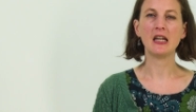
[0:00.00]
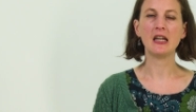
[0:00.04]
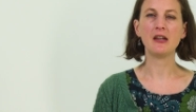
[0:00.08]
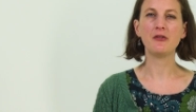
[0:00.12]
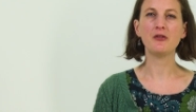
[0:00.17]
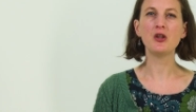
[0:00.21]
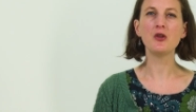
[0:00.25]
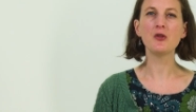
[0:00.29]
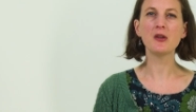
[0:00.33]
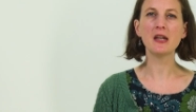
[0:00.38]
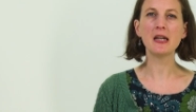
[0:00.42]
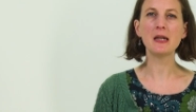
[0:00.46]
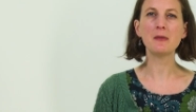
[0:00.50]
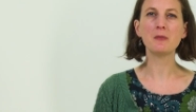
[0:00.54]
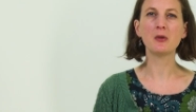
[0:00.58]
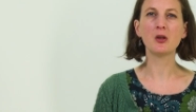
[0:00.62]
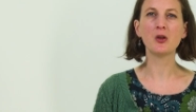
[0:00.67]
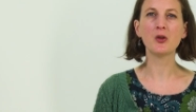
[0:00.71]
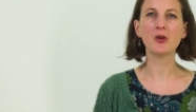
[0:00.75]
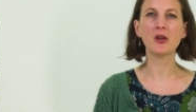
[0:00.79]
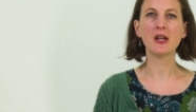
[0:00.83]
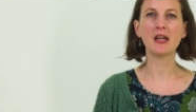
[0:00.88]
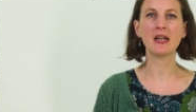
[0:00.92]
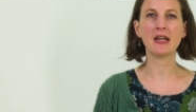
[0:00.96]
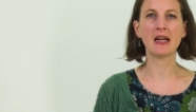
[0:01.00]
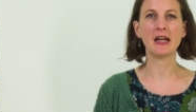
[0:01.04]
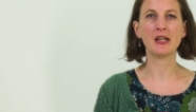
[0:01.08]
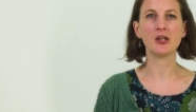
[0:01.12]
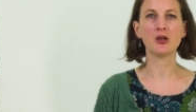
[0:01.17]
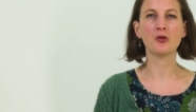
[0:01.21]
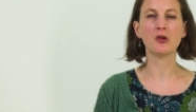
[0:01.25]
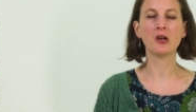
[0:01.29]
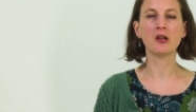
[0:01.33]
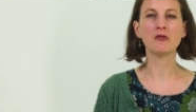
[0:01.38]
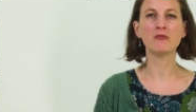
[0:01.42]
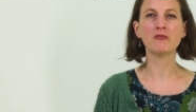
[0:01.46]
If you keep looking at
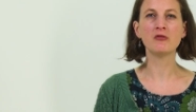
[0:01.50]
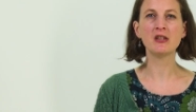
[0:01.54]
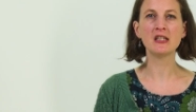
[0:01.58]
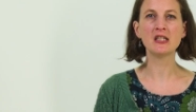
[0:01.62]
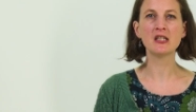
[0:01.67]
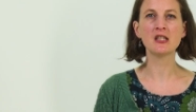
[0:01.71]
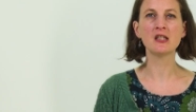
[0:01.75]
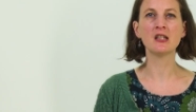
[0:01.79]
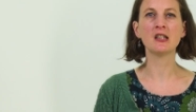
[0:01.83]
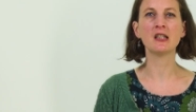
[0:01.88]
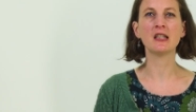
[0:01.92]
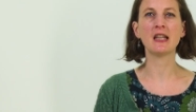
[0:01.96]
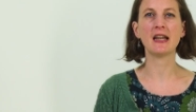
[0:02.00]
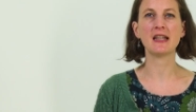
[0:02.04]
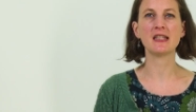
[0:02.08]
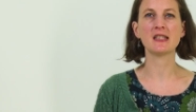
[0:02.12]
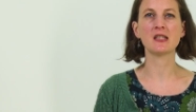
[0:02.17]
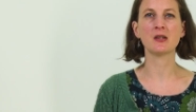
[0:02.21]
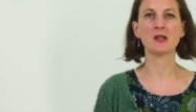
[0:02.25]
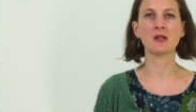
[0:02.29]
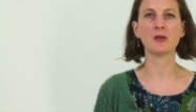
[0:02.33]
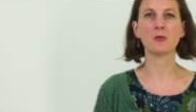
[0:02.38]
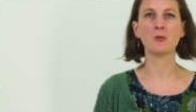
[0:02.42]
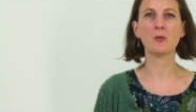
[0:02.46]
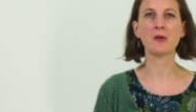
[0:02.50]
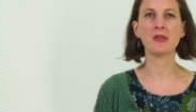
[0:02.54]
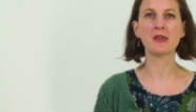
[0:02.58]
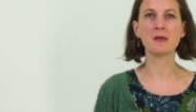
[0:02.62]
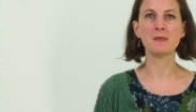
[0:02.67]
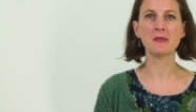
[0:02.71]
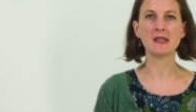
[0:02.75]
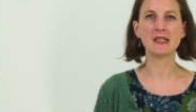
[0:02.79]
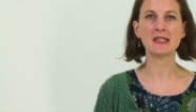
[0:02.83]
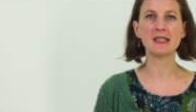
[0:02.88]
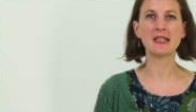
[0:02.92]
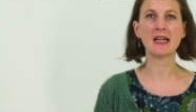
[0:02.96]
your original letter with the
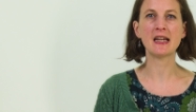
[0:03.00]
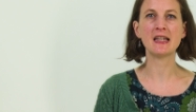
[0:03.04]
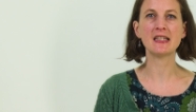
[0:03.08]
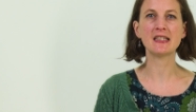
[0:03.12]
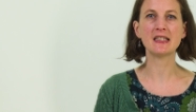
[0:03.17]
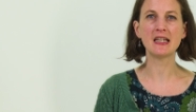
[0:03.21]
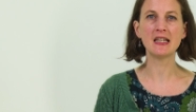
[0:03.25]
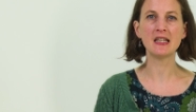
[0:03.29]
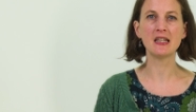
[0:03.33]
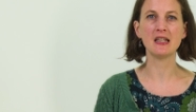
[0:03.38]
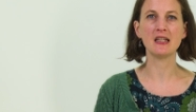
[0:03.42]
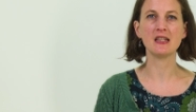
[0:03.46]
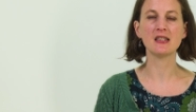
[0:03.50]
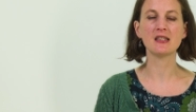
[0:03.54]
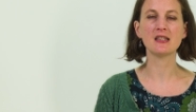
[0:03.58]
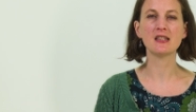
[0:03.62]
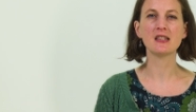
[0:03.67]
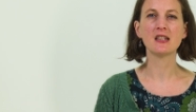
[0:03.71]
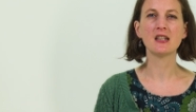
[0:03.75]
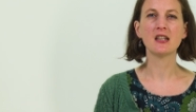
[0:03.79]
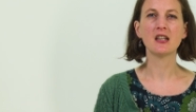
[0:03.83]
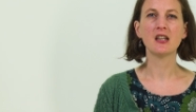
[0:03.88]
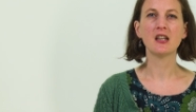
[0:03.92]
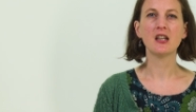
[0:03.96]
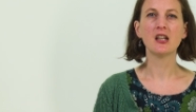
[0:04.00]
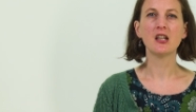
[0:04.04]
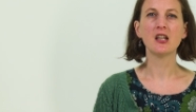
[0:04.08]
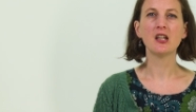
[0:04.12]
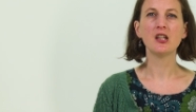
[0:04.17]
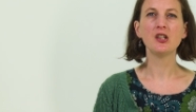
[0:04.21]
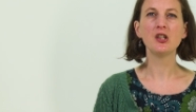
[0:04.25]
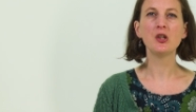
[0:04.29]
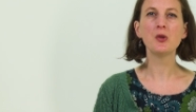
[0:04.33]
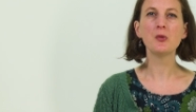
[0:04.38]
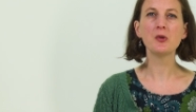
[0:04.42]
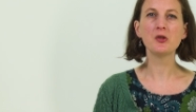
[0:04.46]
mistakes in it,
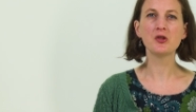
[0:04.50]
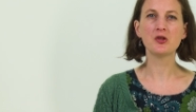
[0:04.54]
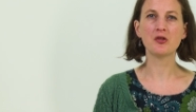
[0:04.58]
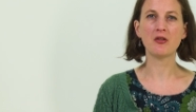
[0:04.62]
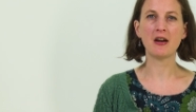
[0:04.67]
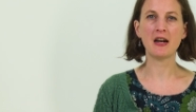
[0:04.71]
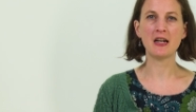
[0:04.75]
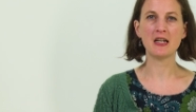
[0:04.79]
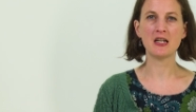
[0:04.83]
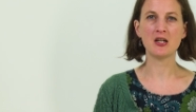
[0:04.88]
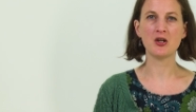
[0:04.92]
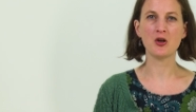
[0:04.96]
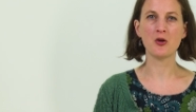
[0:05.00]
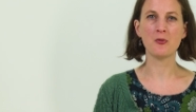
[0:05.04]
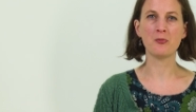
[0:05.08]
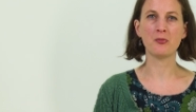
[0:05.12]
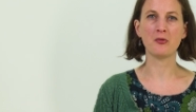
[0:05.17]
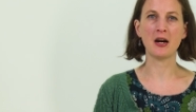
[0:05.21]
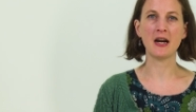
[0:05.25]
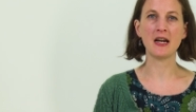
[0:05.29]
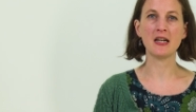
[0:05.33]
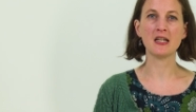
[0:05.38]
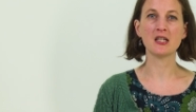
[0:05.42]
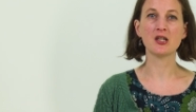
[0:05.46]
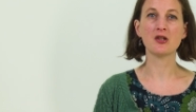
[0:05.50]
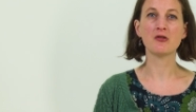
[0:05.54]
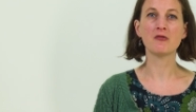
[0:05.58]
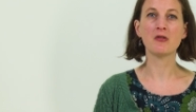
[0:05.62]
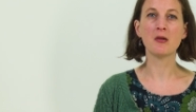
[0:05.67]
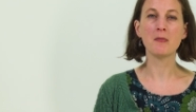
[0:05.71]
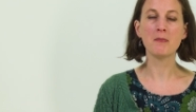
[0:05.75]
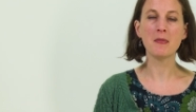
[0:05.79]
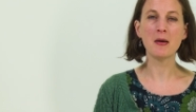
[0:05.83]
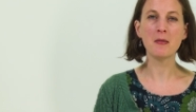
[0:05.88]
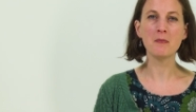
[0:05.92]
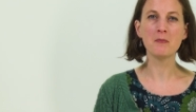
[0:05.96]
you are training your brain to
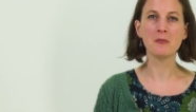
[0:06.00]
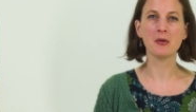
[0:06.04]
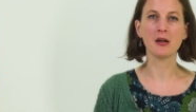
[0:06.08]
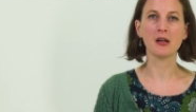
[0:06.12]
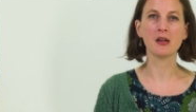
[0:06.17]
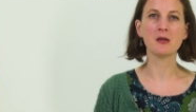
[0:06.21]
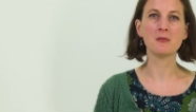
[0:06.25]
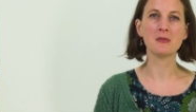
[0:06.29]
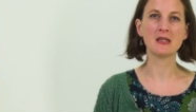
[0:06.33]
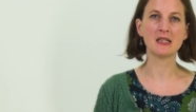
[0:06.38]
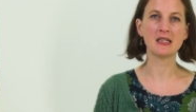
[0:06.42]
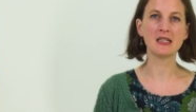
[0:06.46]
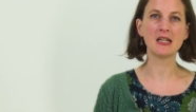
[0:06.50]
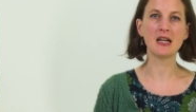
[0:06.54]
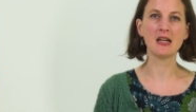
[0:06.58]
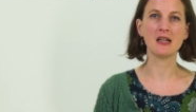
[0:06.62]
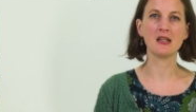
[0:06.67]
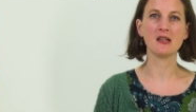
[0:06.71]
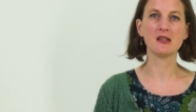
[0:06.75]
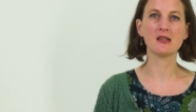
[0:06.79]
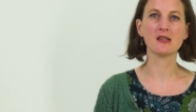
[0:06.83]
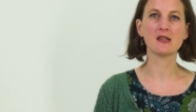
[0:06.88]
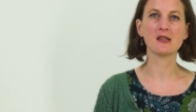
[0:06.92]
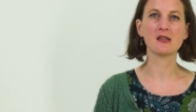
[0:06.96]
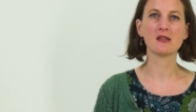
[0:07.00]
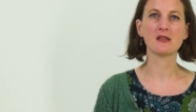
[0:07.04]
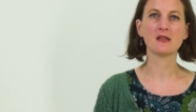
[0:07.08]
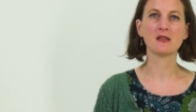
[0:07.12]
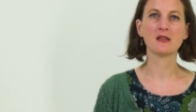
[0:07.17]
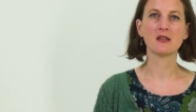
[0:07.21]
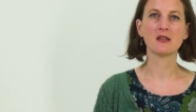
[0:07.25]
remember the mistakes.